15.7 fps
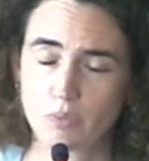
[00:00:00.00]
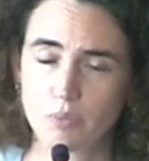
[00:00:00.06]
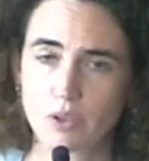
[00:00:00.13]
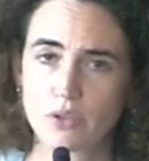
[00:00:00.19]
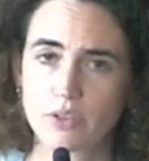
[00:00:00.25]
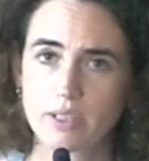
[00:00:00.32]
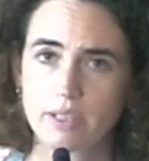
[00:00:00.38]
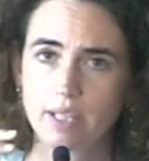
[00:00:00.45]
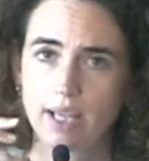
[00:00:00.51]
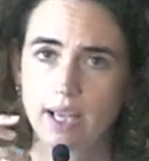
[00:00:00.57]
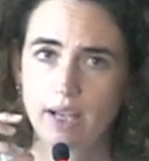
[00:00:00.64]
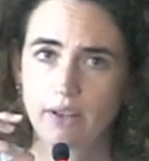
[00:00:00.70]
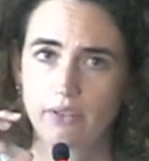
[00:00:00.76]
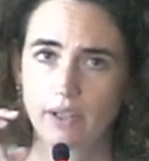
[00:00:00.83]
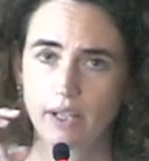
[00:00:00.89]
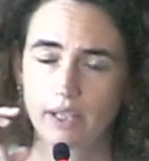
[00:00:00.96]
because the
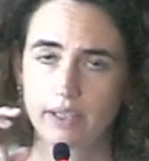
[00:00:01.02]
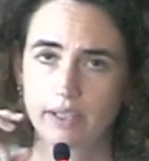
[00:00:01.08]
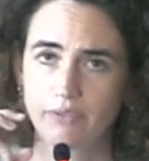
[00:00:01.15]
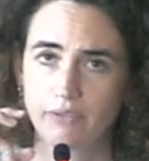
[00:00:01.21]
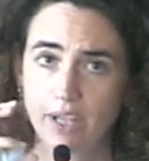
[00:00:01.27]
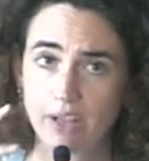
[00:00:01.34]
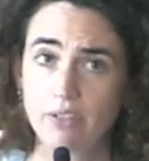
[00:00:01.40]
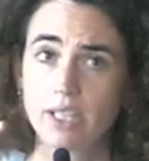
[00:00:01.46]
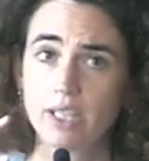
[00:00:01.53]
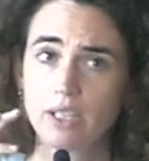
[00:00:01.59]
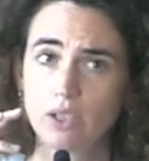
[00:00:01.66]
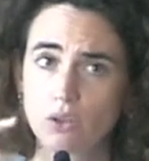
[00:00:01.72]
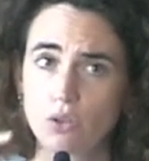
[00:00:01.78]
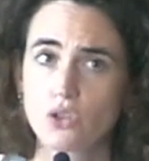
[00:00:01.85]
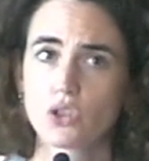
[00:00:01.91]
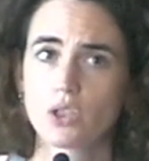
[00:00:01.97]
very
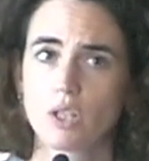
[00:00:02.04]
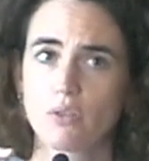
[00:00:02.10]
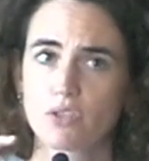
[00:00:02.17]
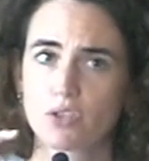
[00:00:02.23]
notion of